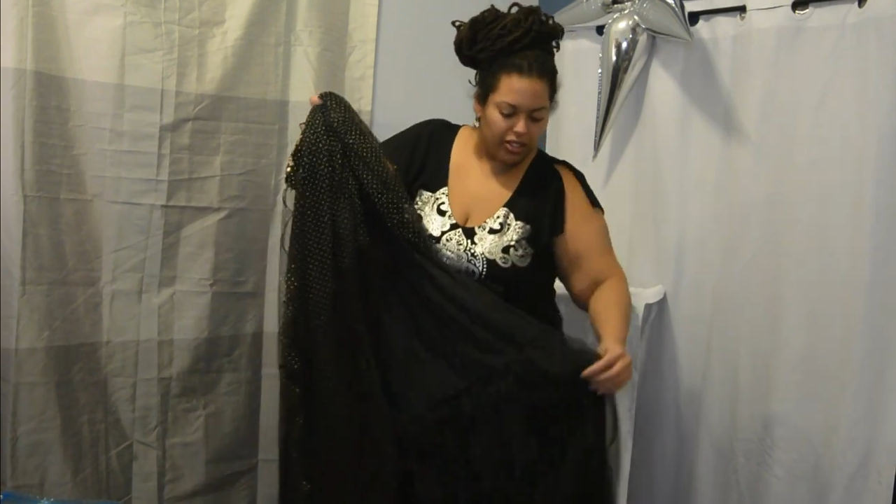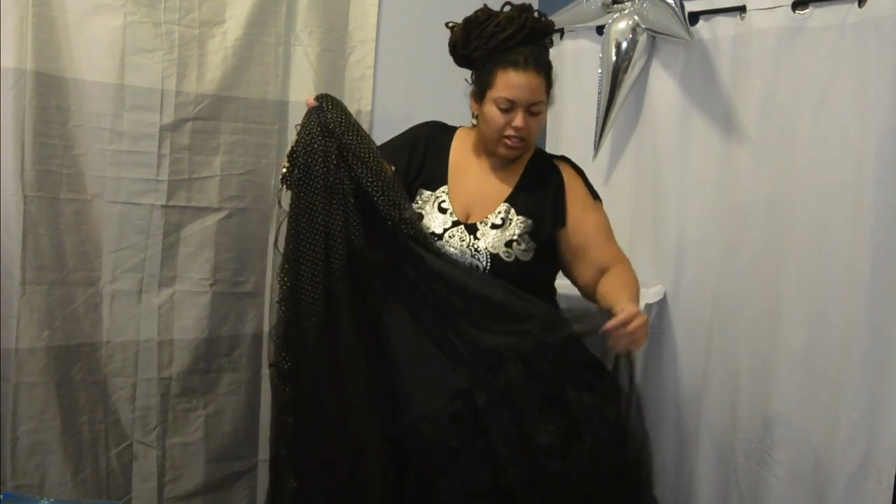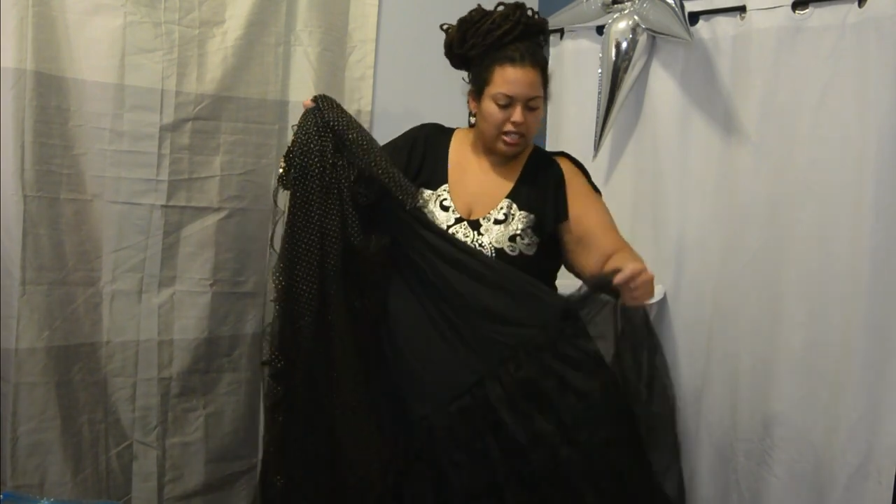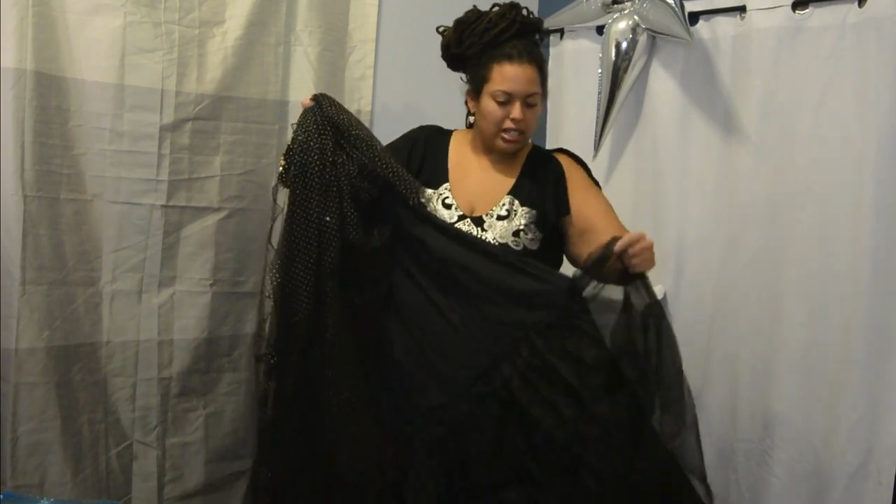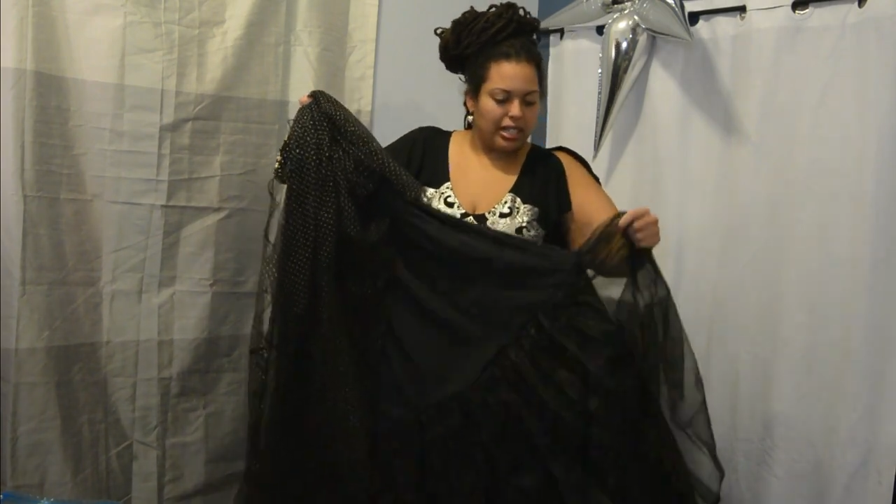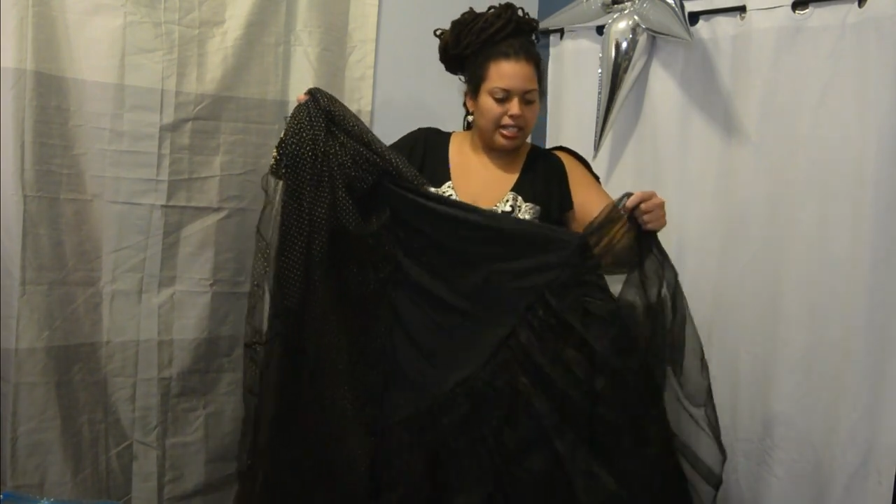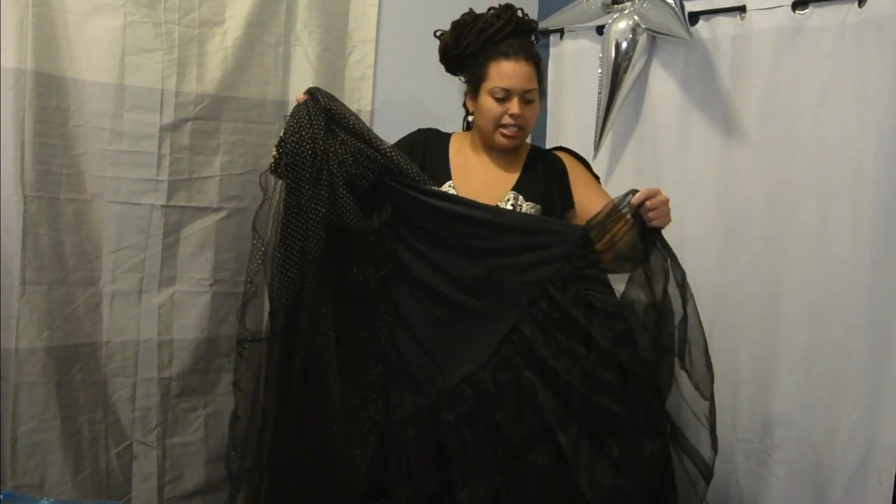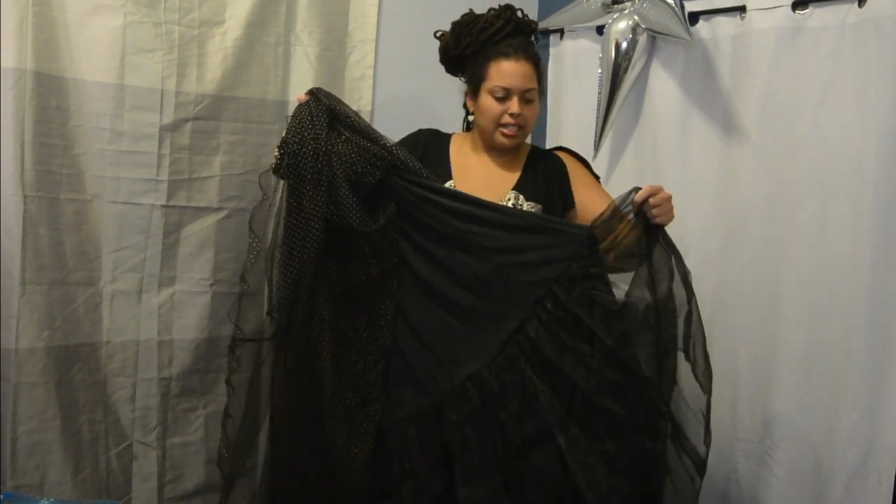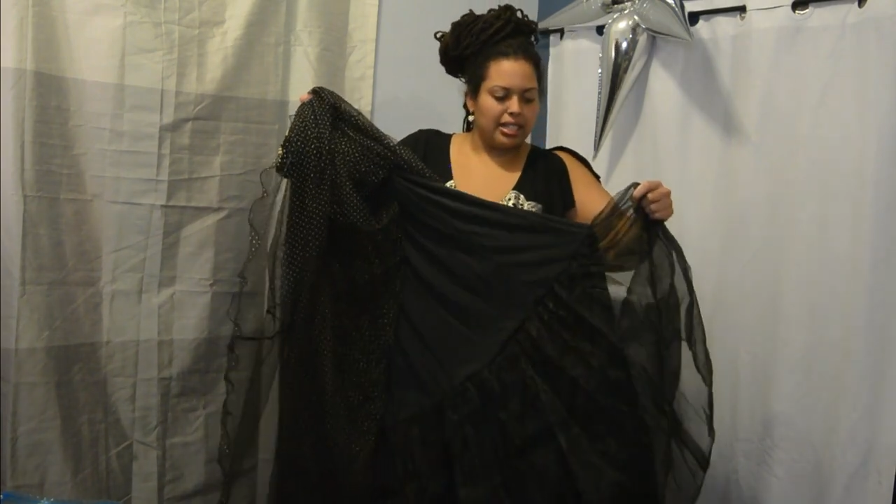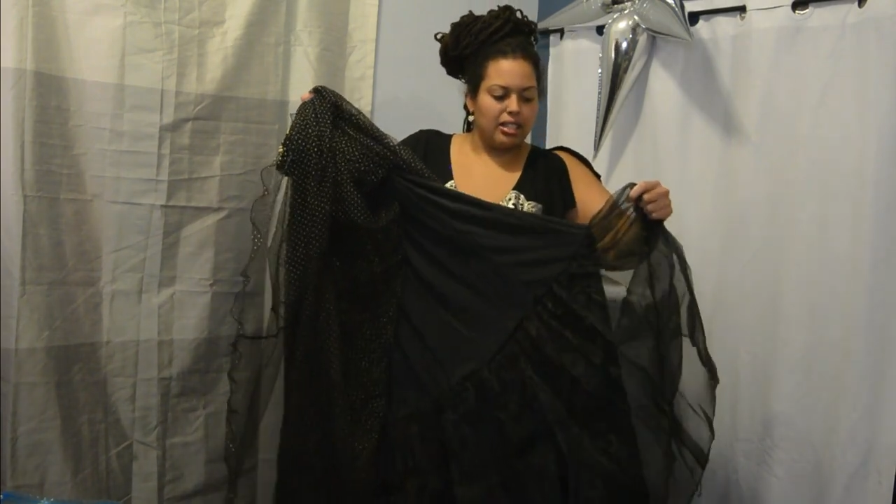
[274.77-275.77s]
there's a
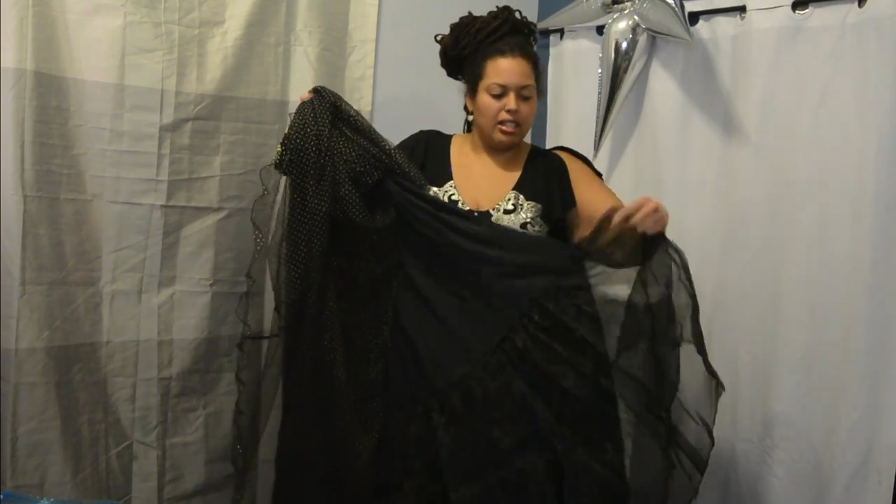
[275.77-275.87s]
lining.